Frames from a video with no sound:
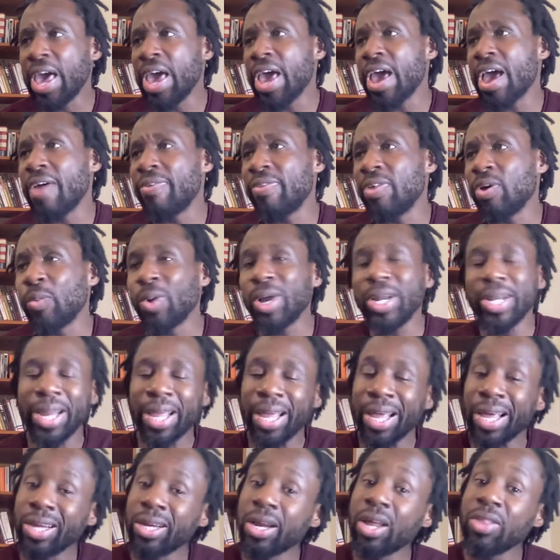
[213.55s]
And then one day,
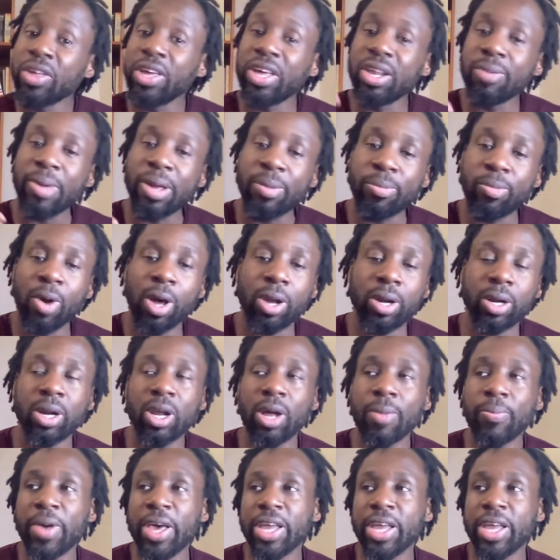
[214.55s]
another inmate brought it up.